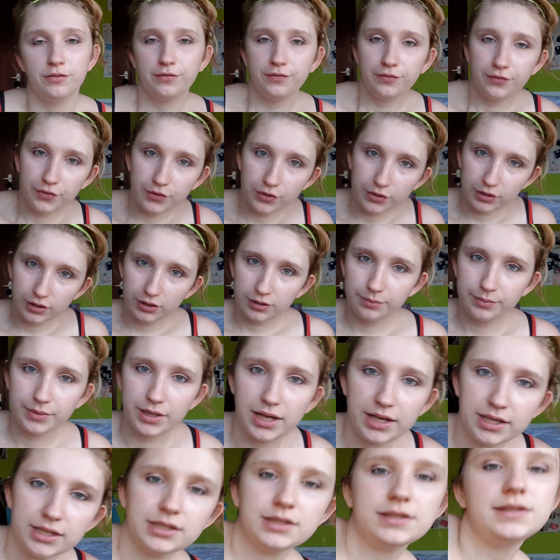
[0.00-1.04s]
For
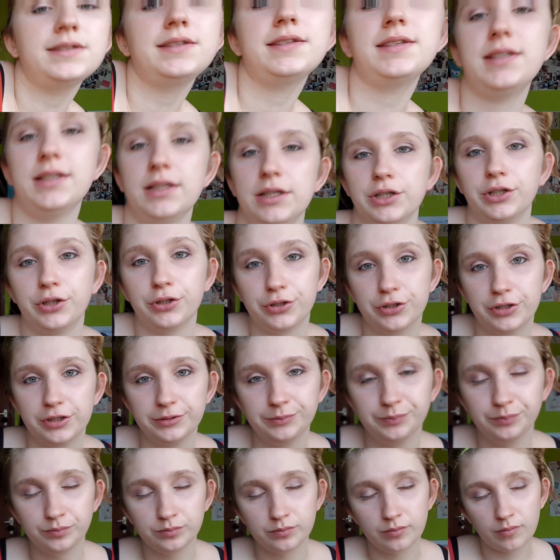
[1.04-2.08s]
my
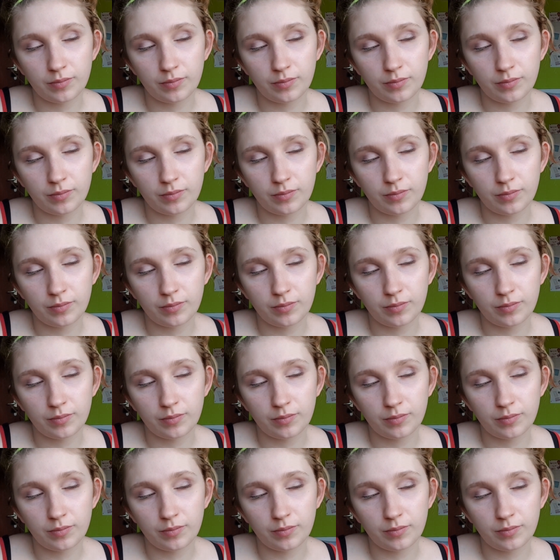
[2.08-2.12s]
concealer,